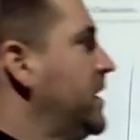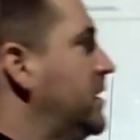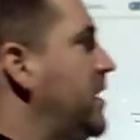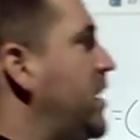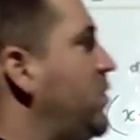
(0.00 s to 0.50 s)

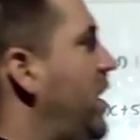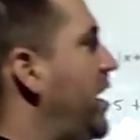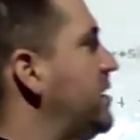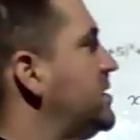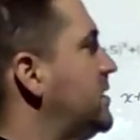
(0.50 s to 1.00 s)

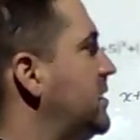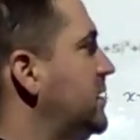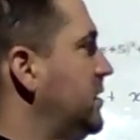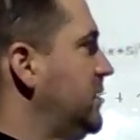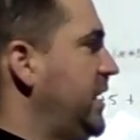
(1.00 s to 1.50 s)
Likewise,
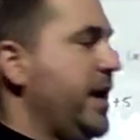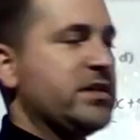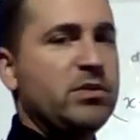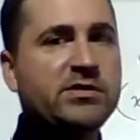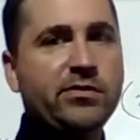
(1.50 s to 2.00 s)
the x
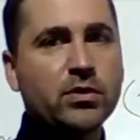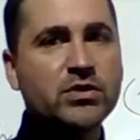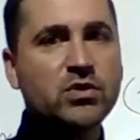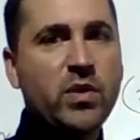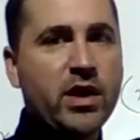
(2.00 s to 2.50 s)
plus 4
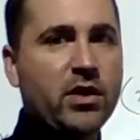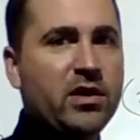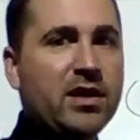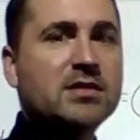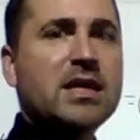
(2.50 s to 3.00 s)

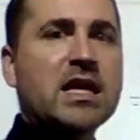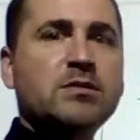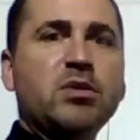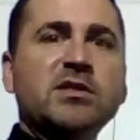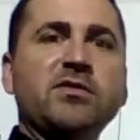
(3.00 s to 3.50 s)
squared is x
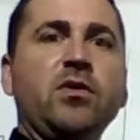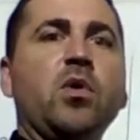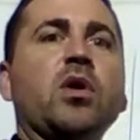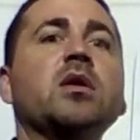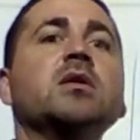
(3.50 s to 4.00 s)
plus
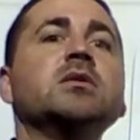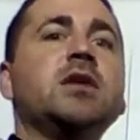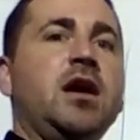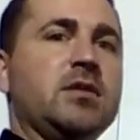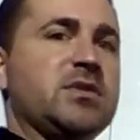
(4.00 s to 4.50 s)
4
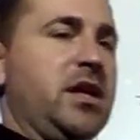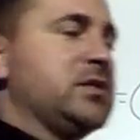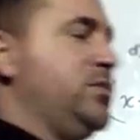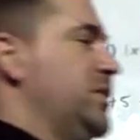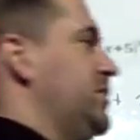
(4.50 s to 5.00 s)
times x
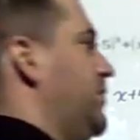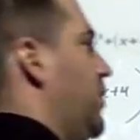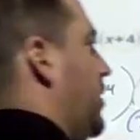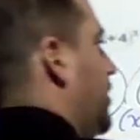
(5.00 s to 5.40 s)
plus 4.